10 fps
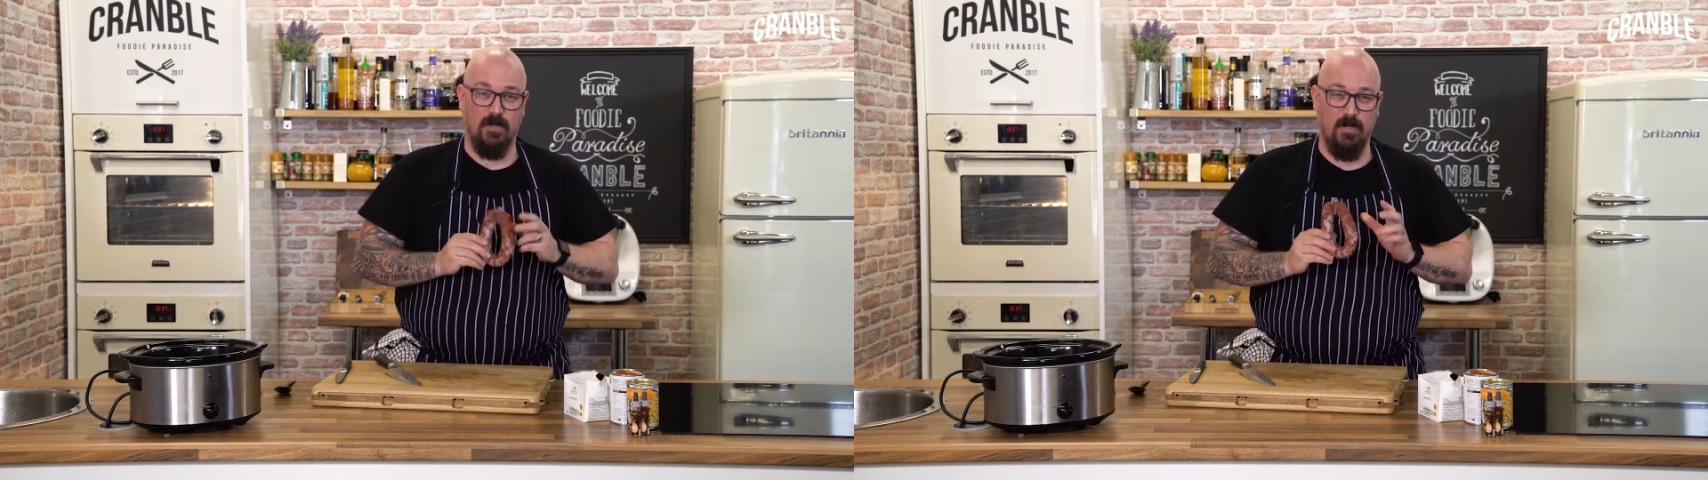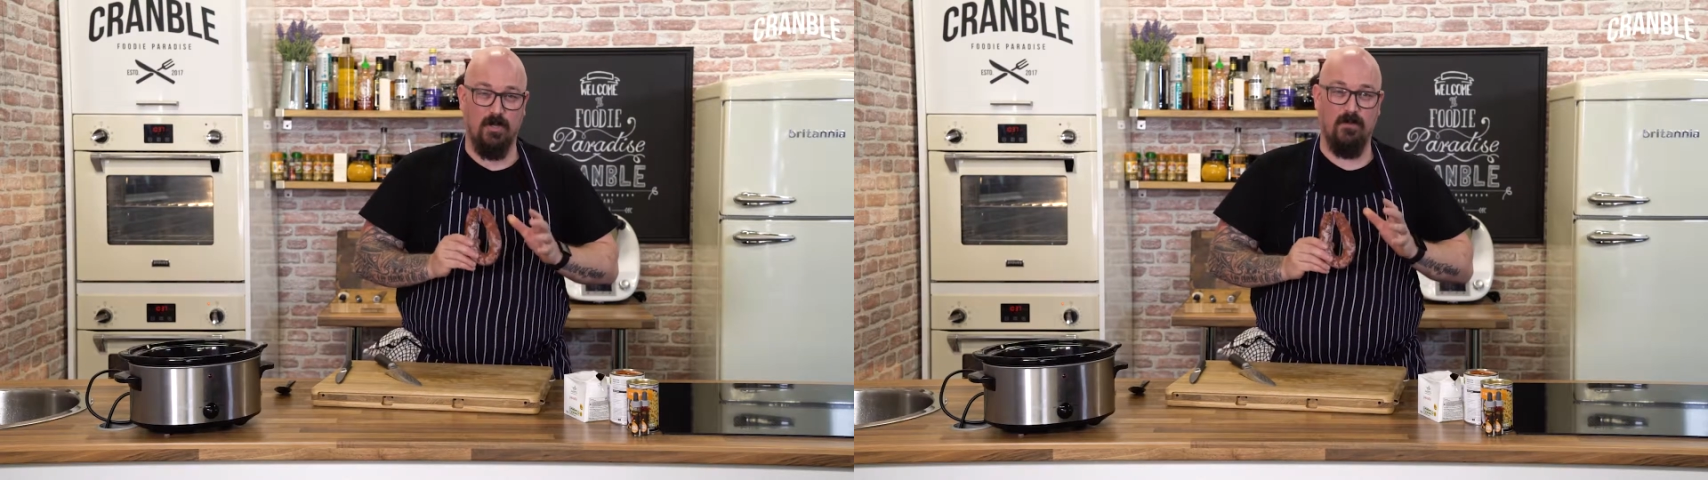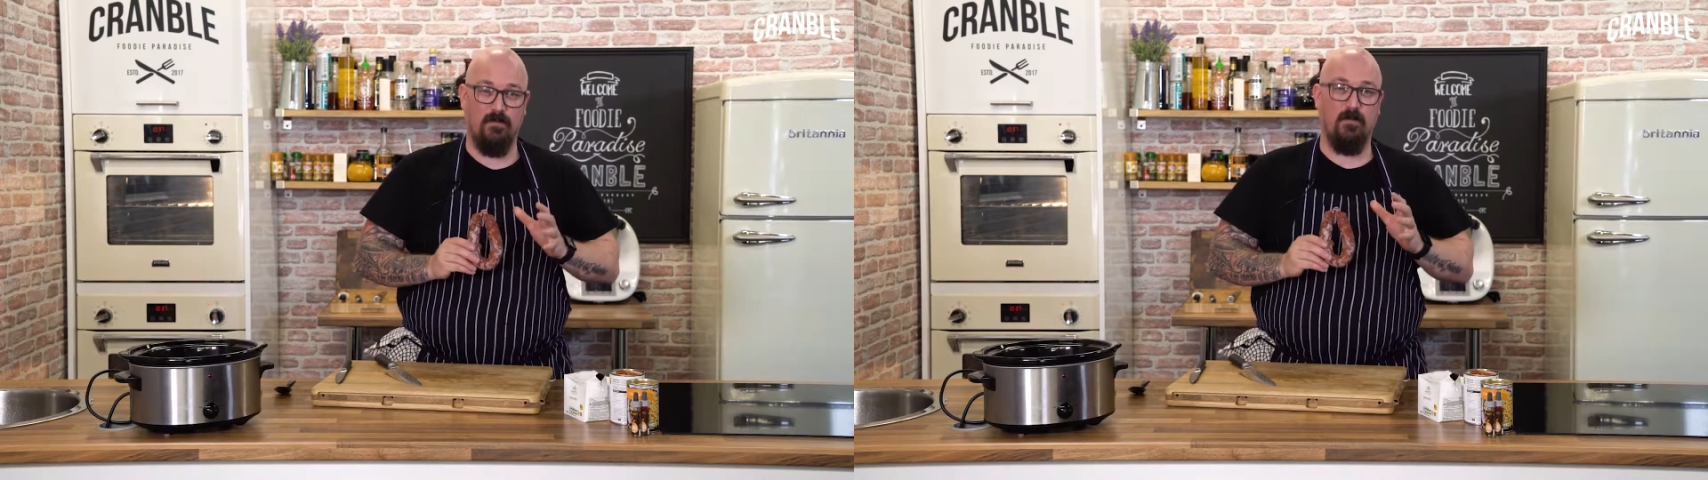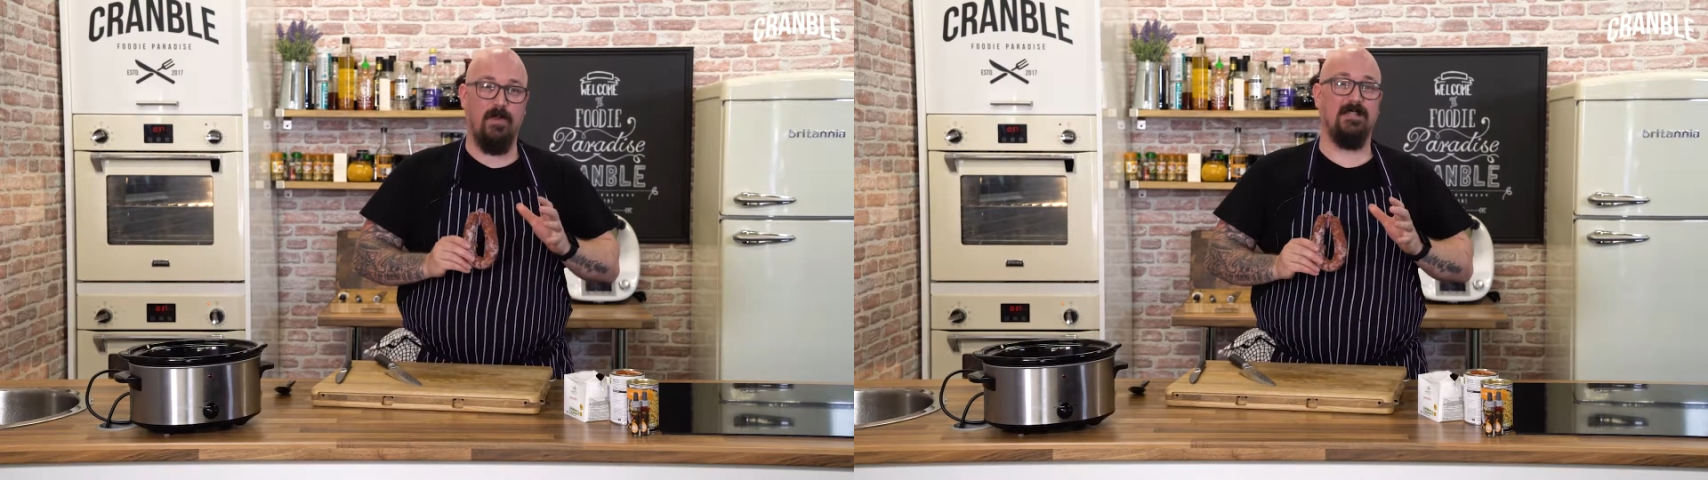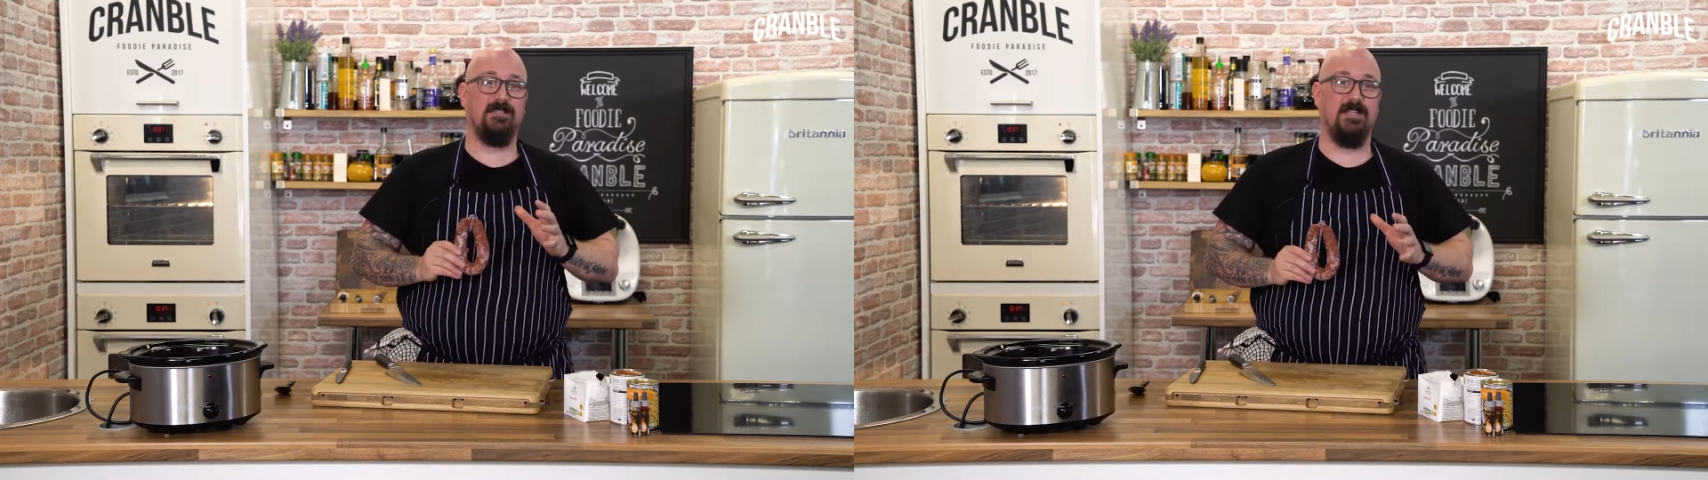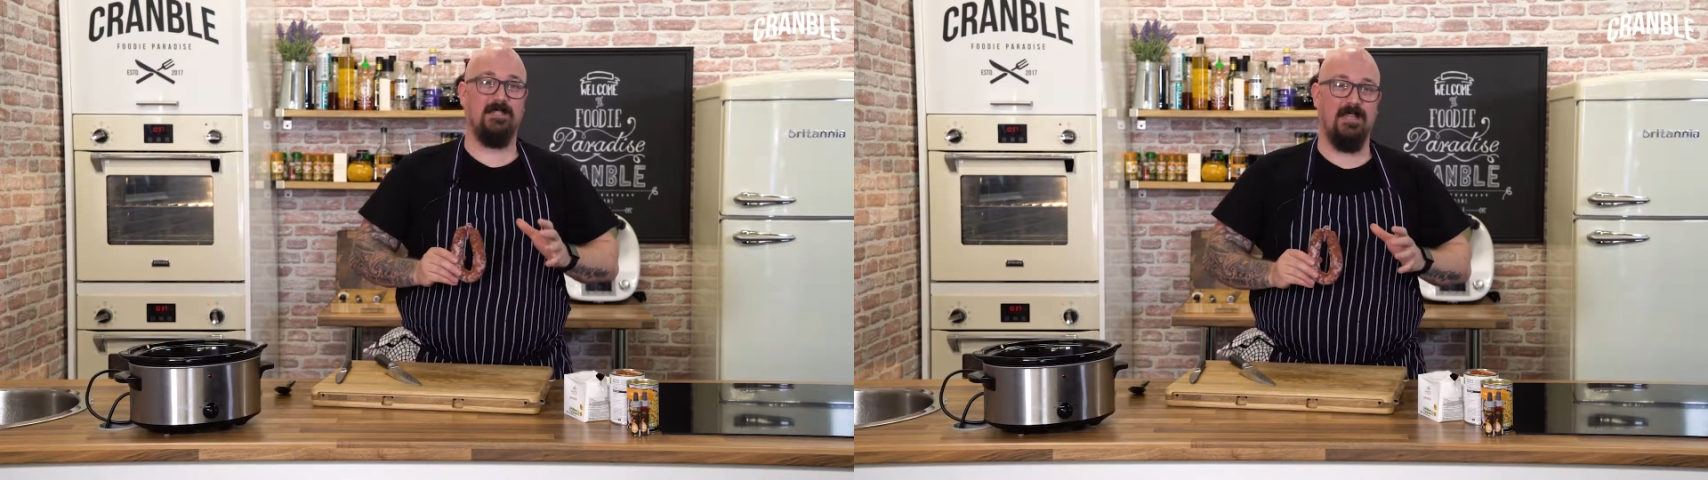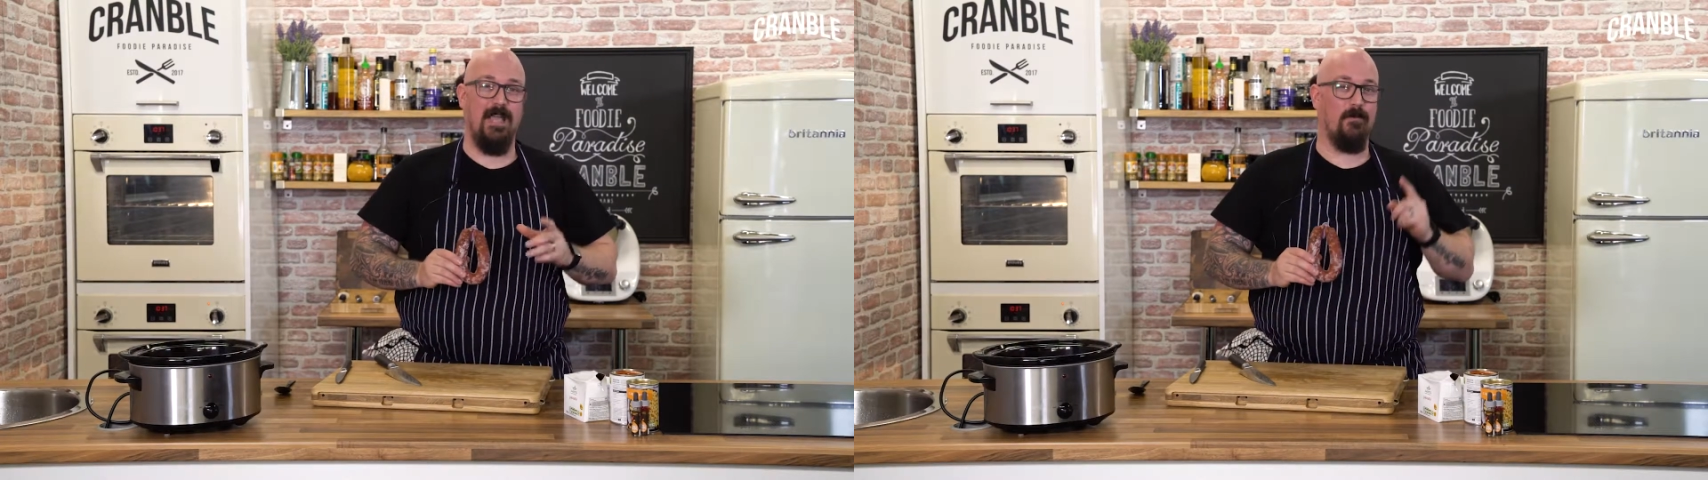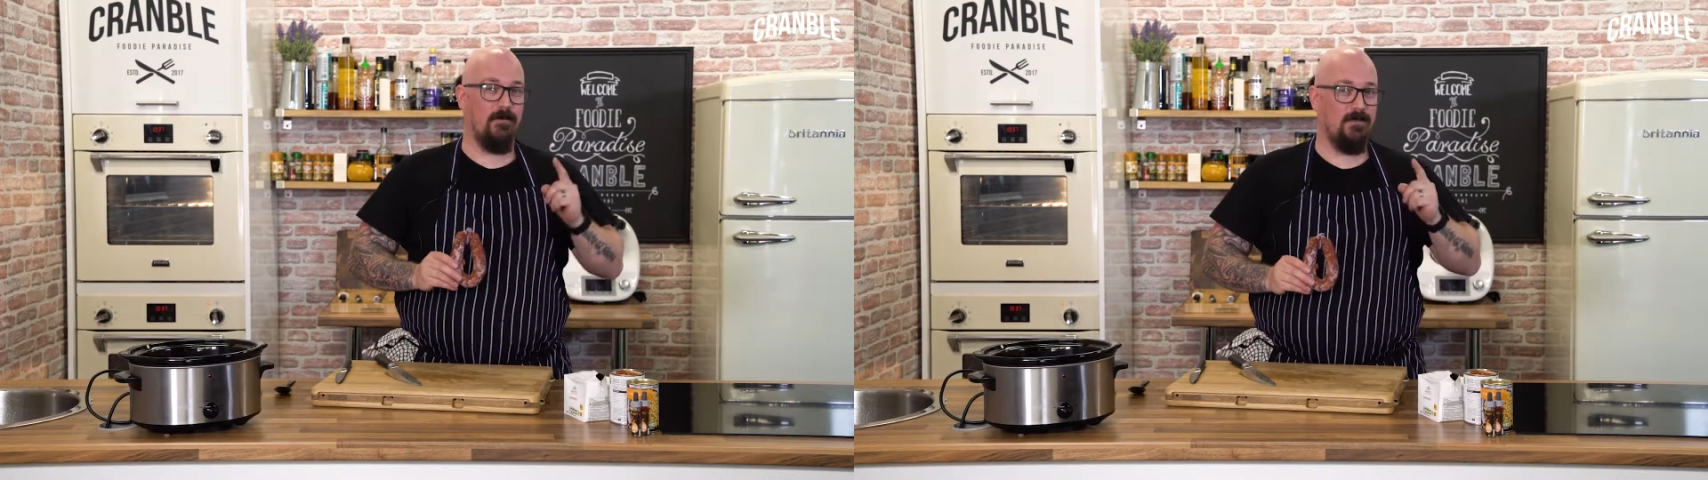cooking for about 6
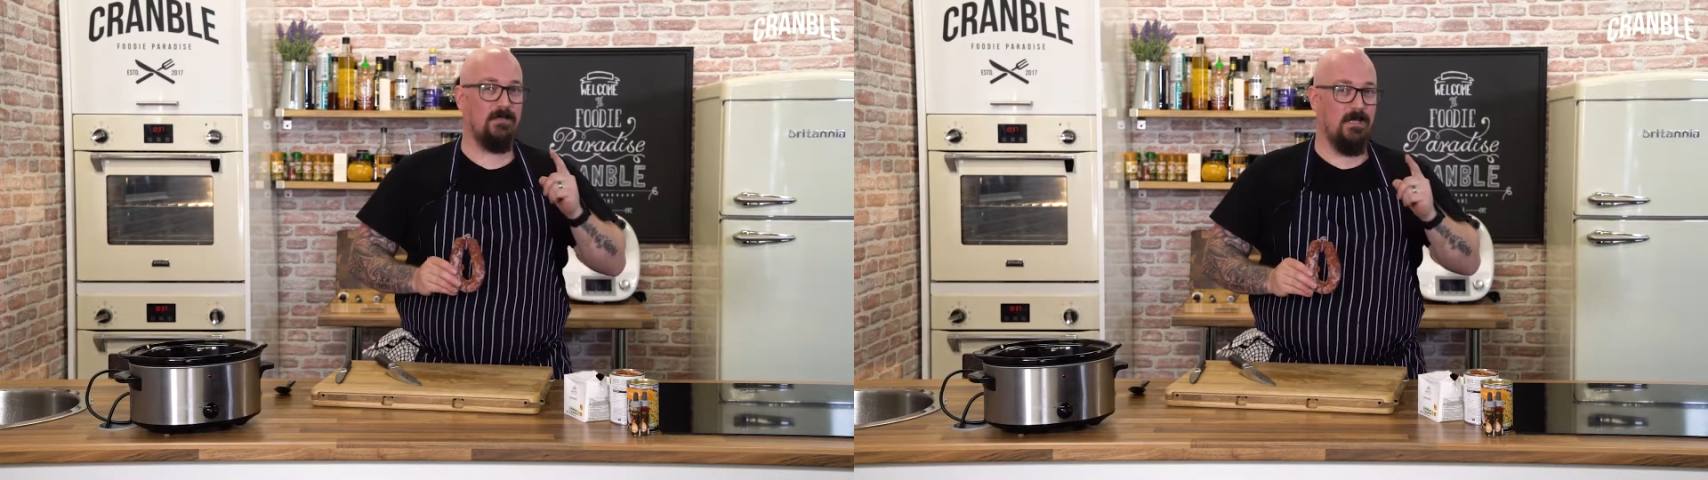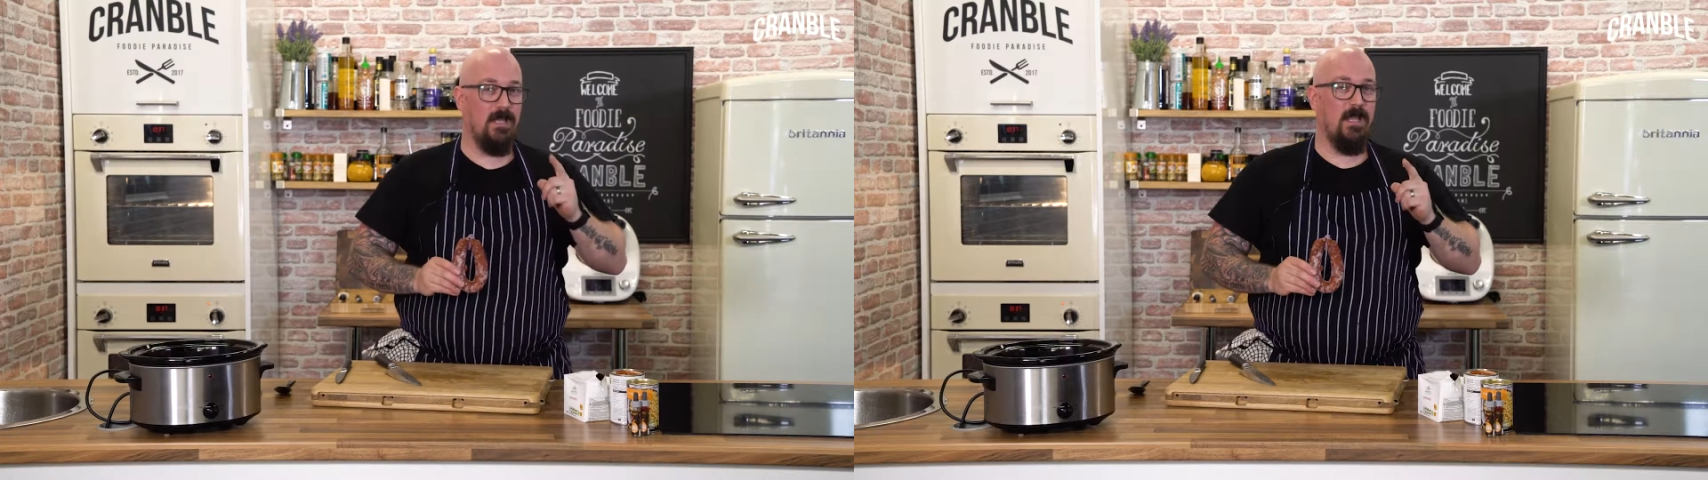hours,